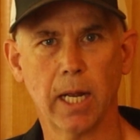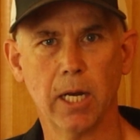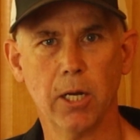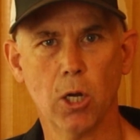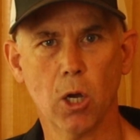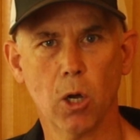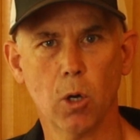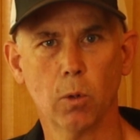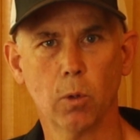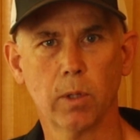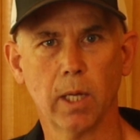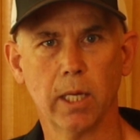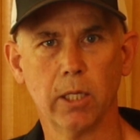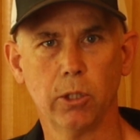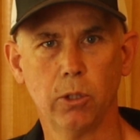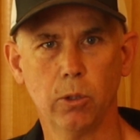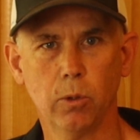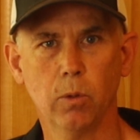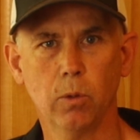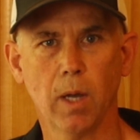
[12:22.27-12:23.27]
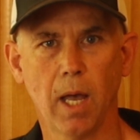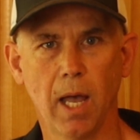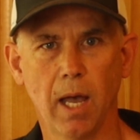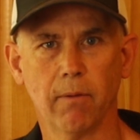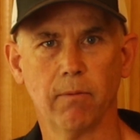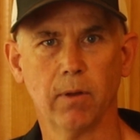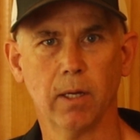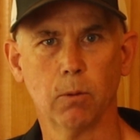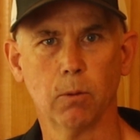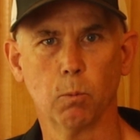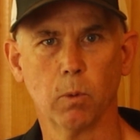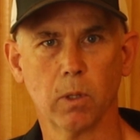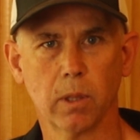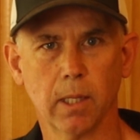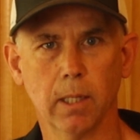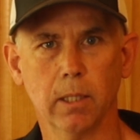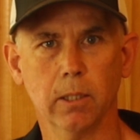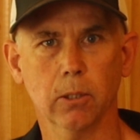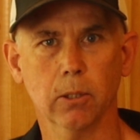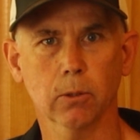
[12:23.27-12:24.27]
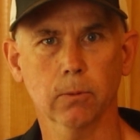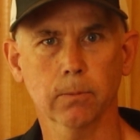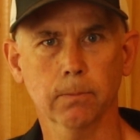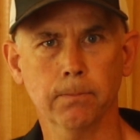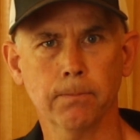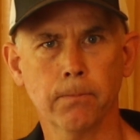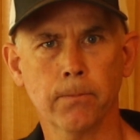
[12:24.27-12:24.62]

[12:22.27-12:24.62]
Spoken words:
I know that you have it within you